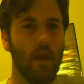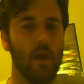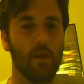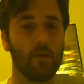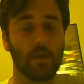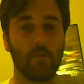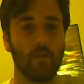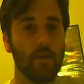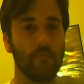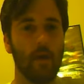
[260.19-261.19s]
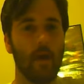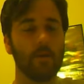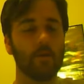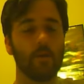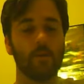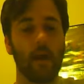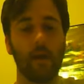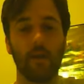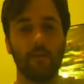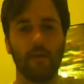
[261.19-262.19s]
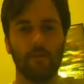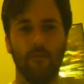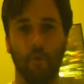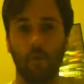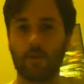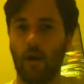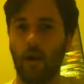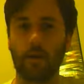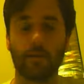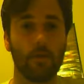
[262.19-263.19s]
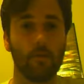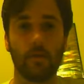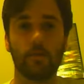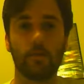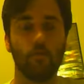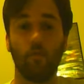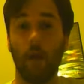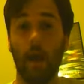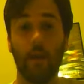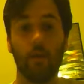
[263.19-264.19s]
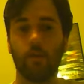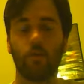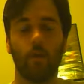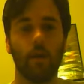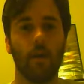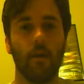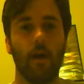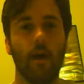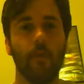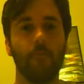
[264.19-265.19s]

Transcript: And it was a great match. I'd give it 4 stars. I enjoyed it a lot.